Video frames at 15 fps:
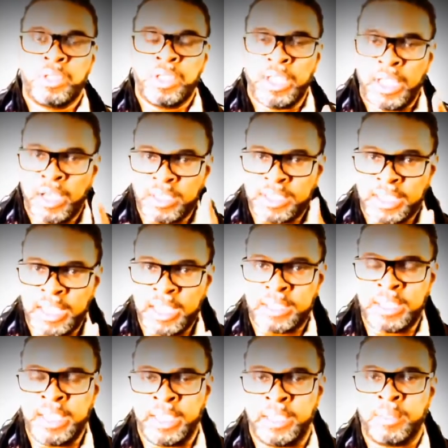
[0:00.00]
Here's the key
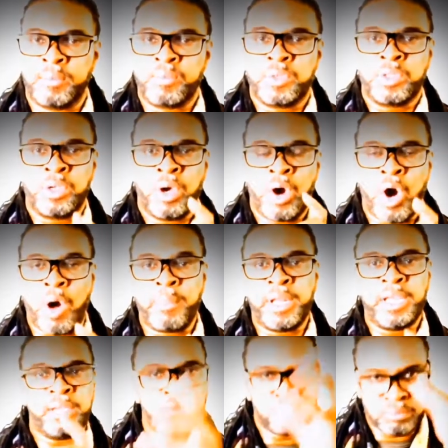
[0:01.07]
thing.
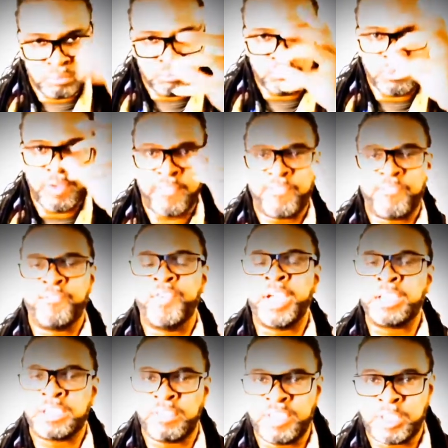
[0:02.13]
Harmony,
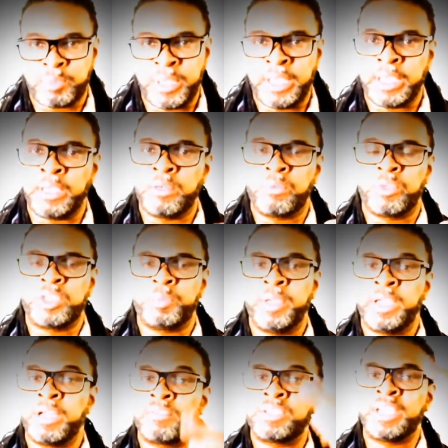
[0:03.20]
figuratively speaking, we're
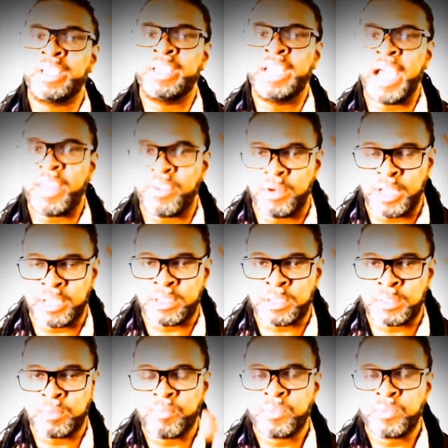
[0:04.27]
speaking of togetherness.